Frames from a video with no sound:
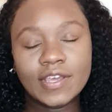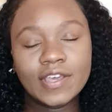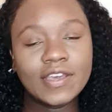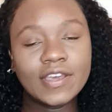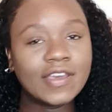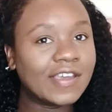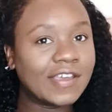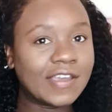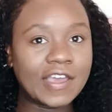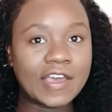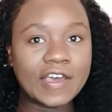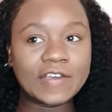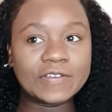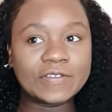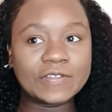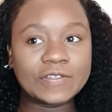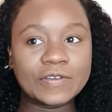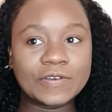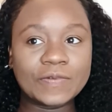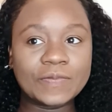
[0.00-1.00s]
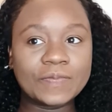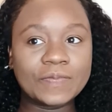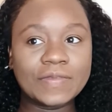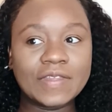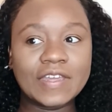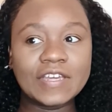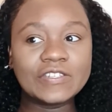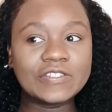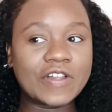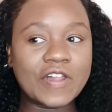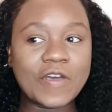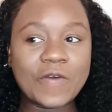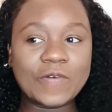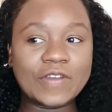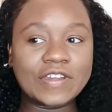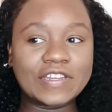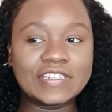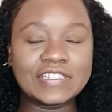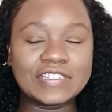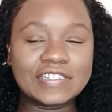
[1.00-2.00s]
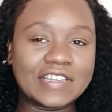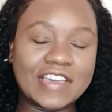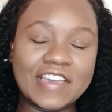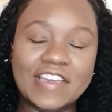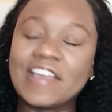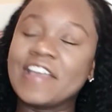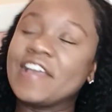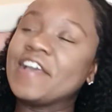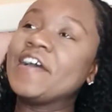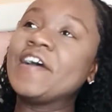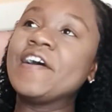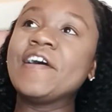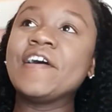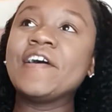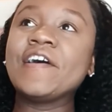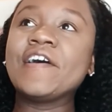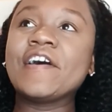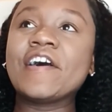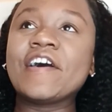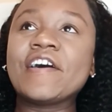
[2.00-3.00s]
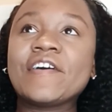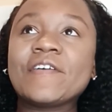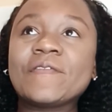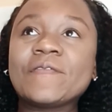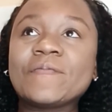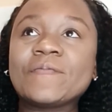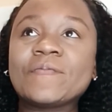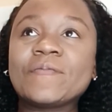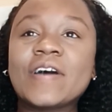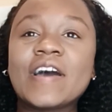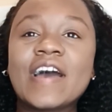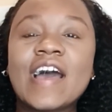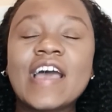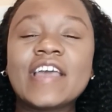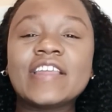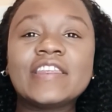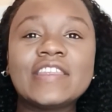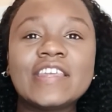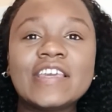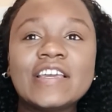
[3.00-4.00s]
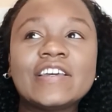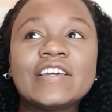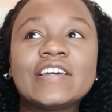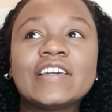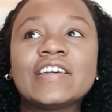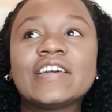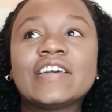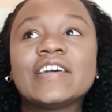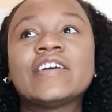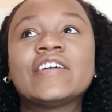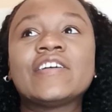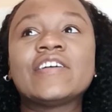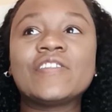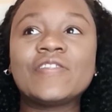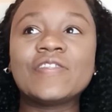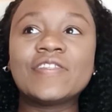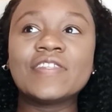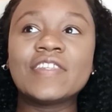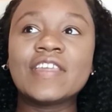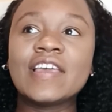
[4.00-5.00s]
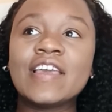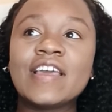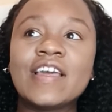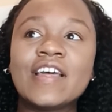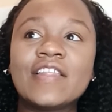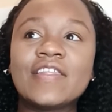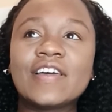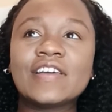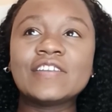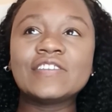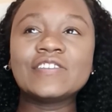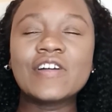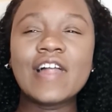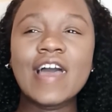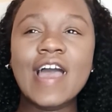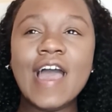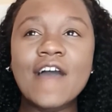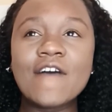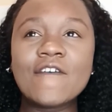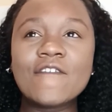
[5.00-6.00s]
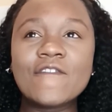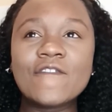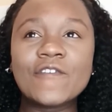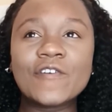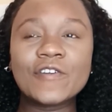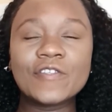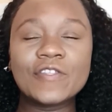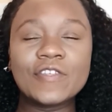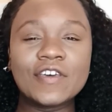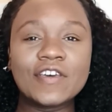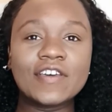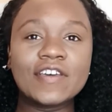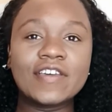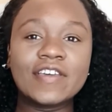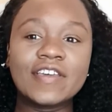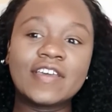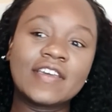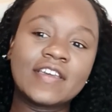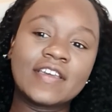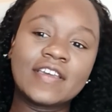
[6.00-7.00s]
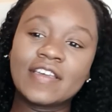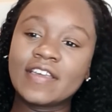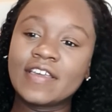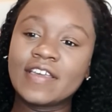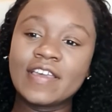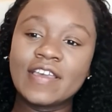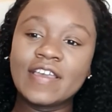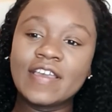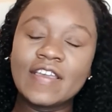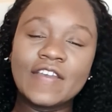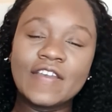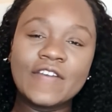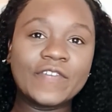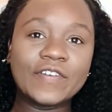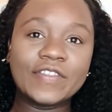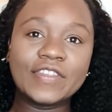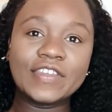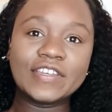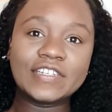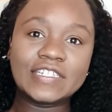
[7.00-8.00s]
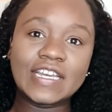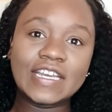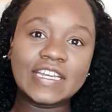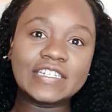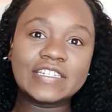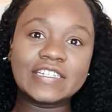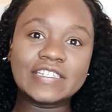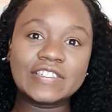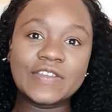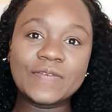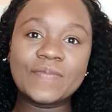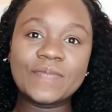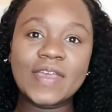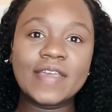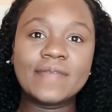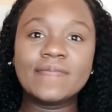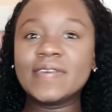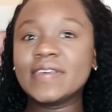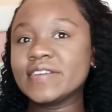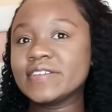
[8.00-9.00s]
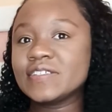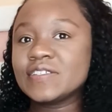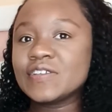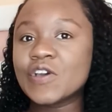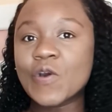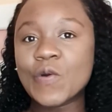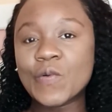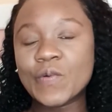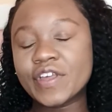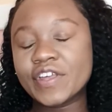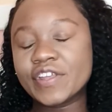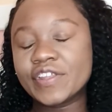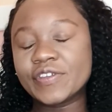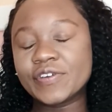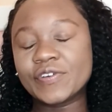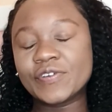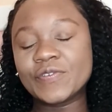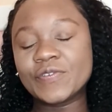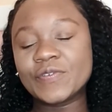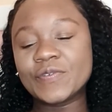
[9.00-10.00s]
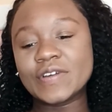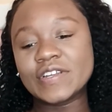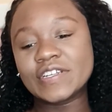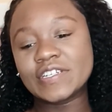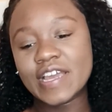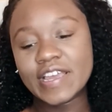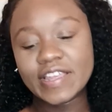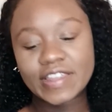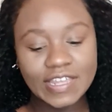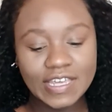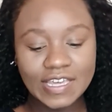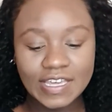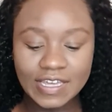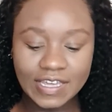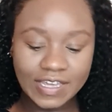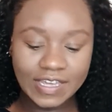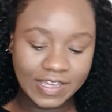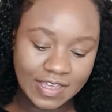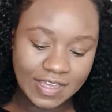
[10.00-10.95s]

yeah, so that's all I wanted to say. Um, but I think that's all I have for the for the changes the baby is going through, which I think